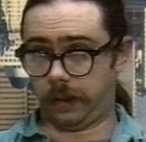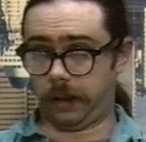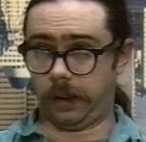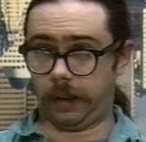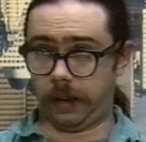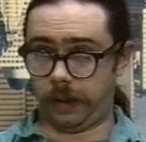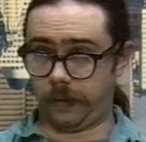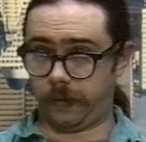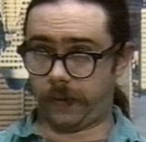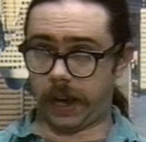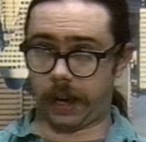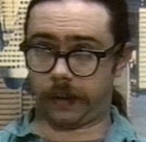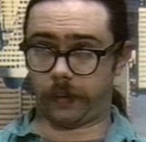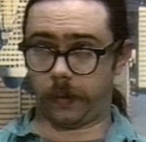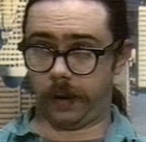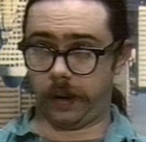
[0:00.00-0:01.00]
in
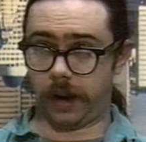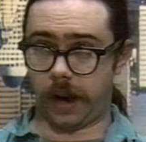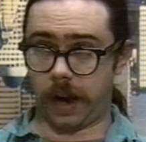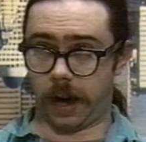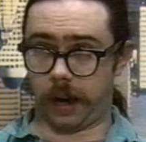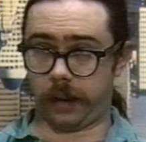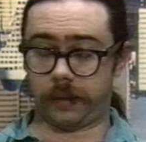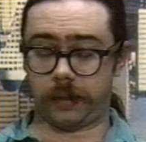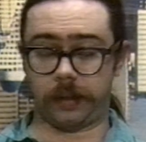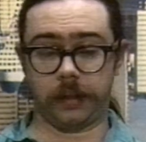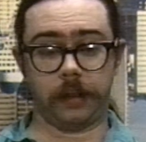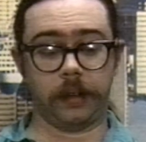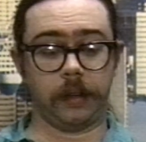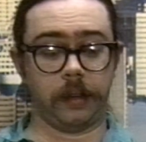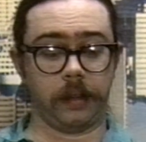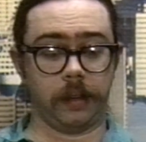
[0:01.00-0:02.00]
fact, or not,
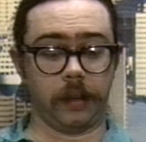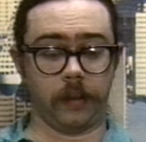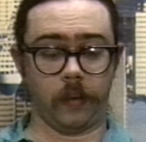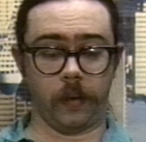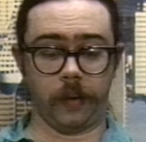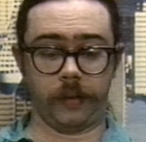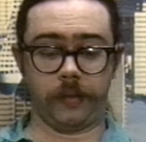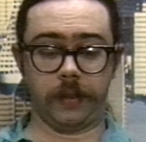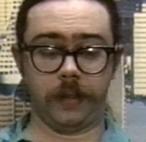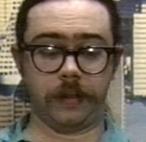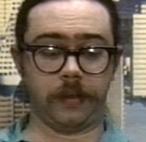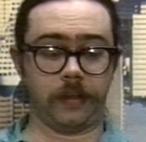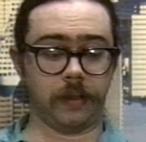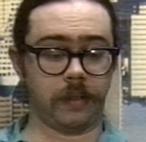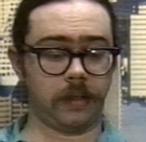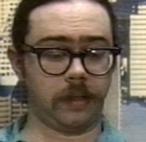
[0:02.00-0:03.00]
or she's
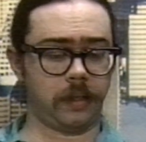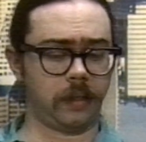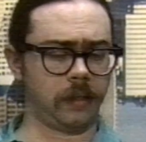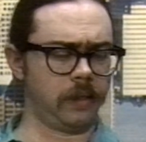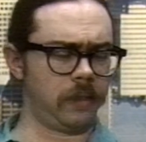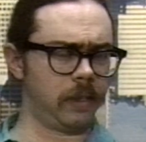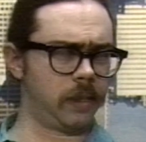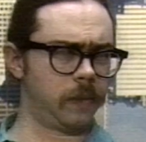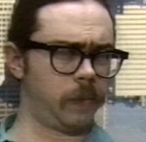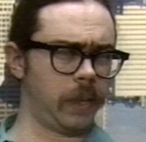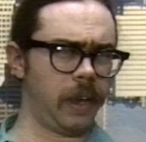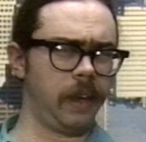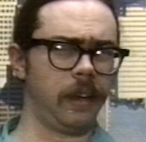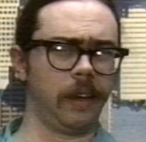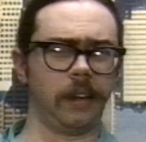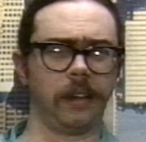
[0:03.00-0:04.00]
just
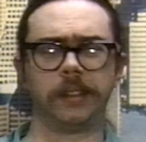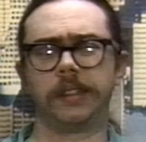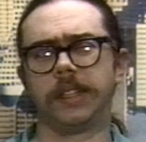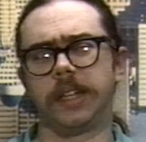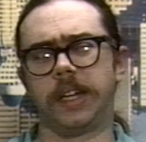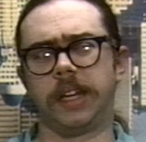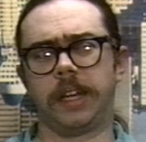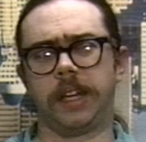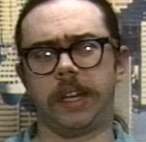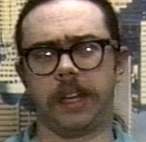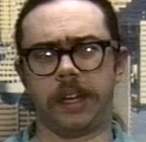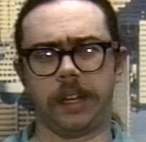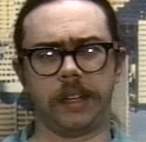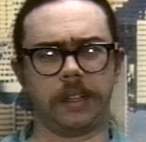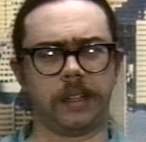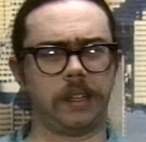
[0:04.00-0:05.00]
displaying
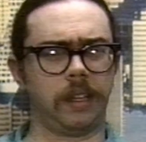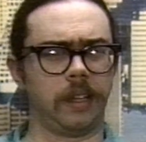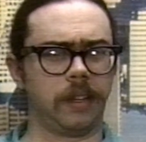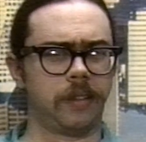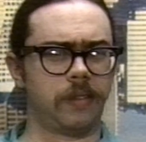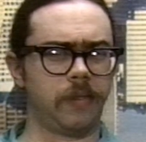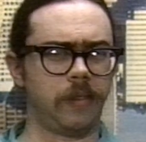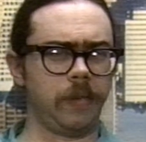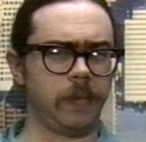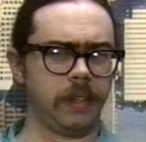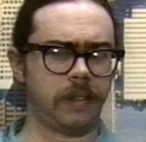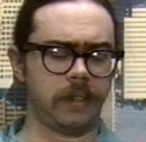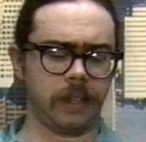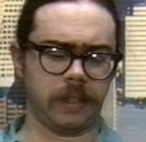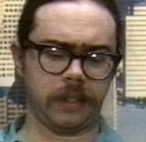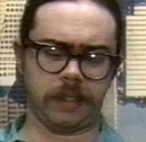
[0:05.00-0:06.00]
an extremely
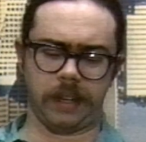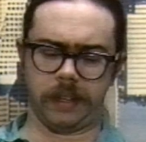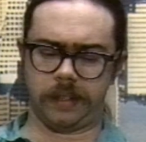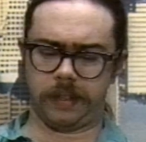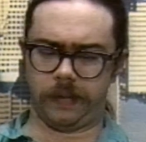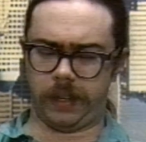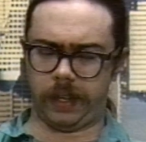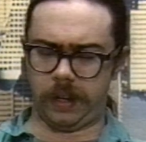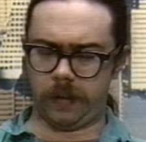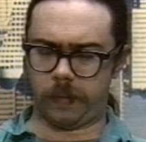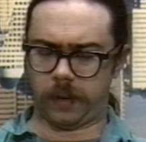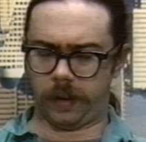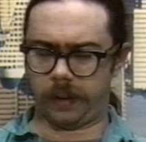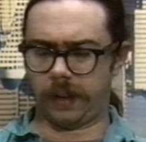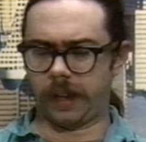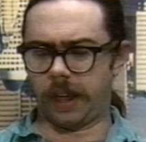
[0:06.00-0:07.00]
sick sense of
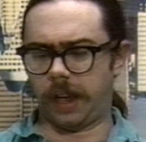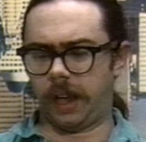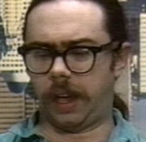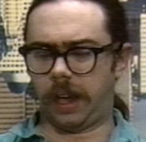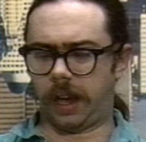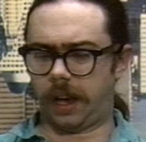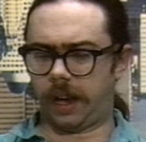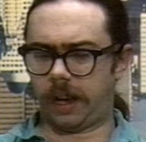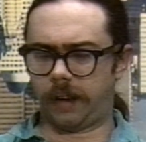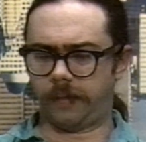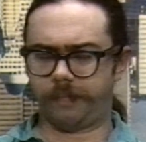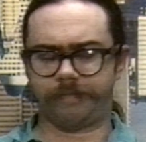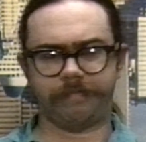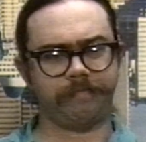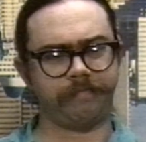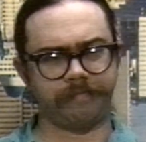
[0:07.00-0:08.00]
humor,
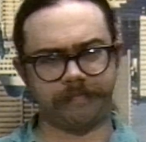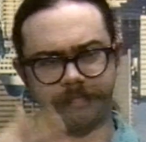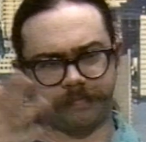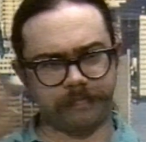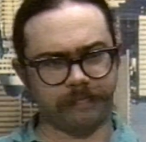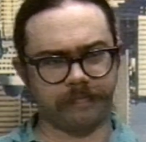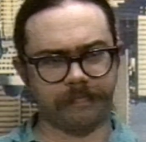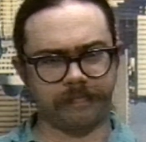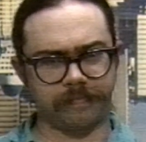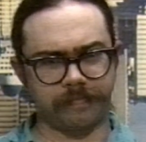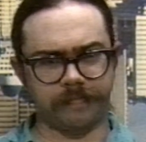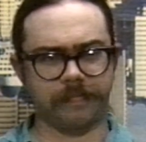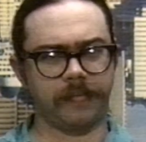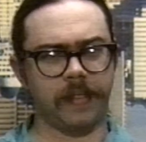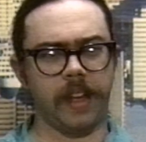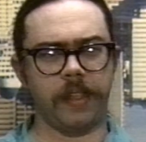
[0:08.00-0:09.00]

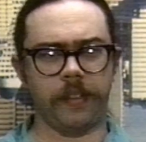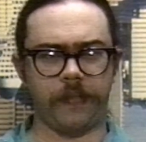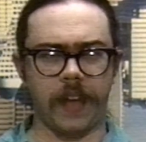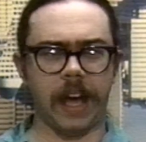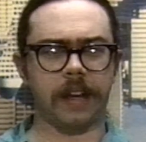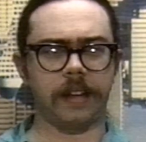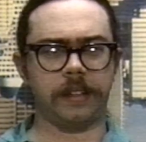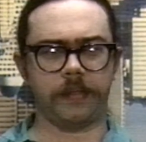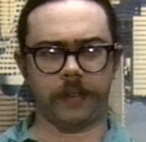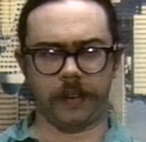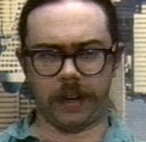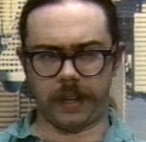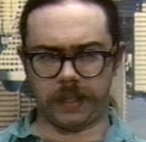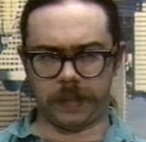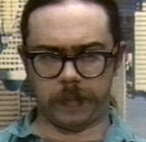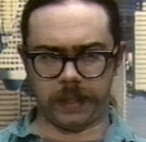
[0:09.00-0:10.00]
the fact of her
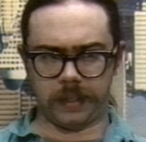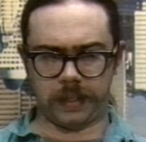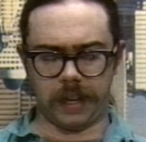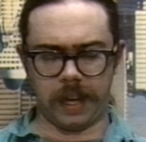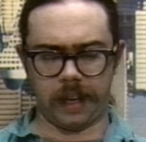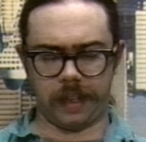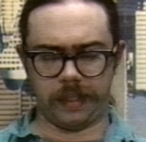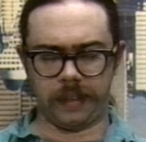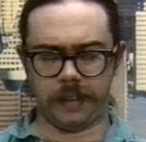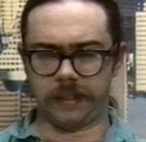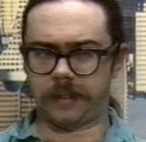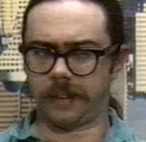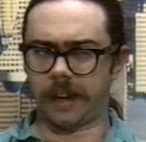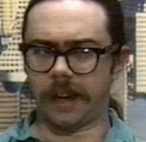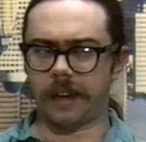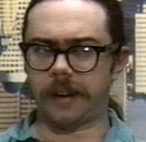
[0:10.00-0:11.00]
husband's death is
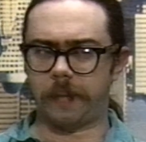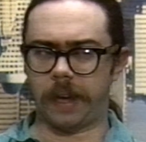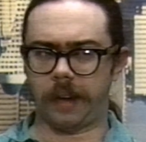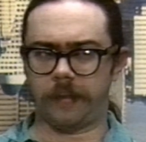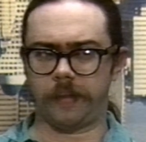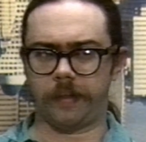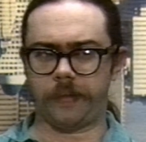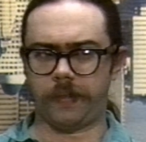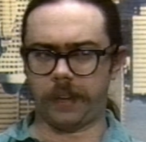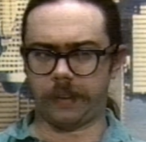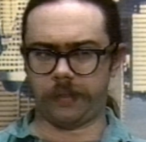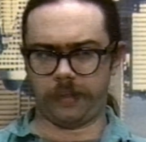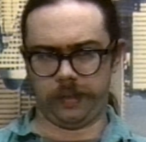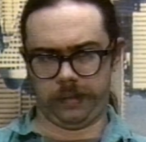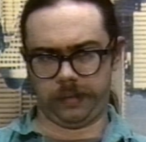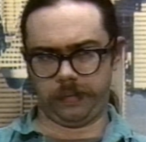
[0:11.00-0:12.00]
not a matter of
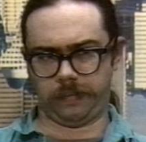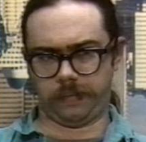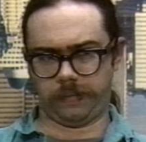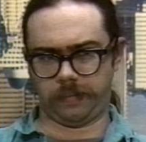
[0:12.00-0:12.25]
fiction.